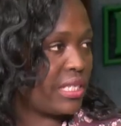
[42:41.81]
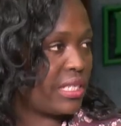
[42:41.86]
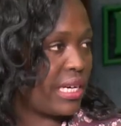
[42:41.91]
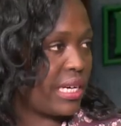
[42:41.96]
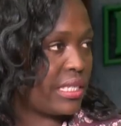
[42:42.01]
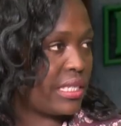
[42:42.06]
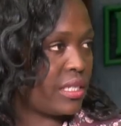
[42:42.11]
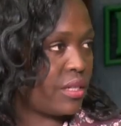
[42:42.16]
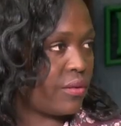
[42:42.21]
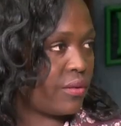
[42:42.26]

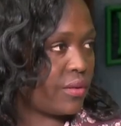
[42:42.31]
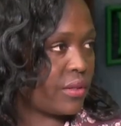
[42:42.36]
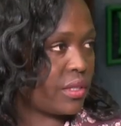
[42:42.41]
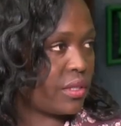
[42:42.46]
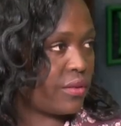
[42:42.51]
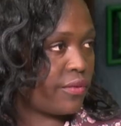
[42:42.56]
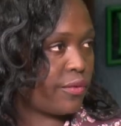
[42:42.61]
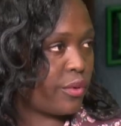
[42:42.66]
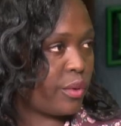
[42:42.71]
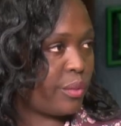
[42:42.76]
ourselves
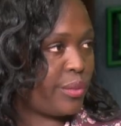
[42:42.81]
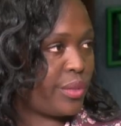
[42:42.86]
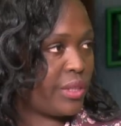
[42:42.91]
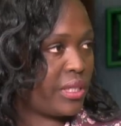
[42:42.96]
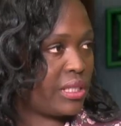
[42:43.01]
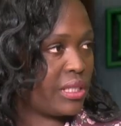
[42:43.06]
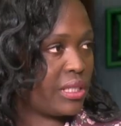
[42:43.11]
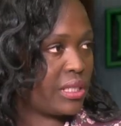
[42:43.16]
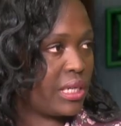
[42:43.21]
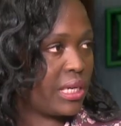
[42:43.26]
from
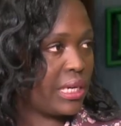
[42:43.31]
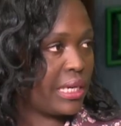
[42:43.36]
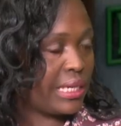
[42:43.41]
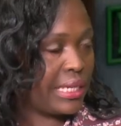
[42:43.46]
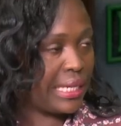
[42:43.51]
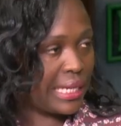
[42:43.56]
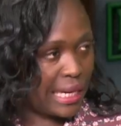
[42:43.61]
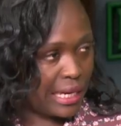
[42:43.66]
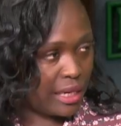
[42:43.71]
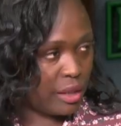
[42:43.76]
being
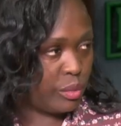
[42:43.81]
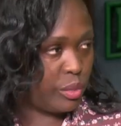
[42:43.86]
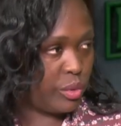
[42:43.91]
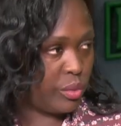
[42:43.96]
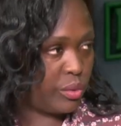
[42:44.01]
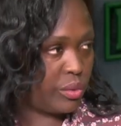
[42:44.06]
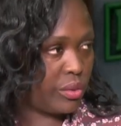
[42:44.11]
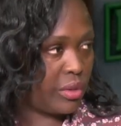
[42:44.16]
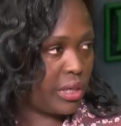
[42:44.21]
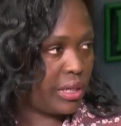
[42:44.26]

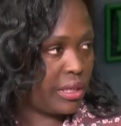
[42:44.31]
liable,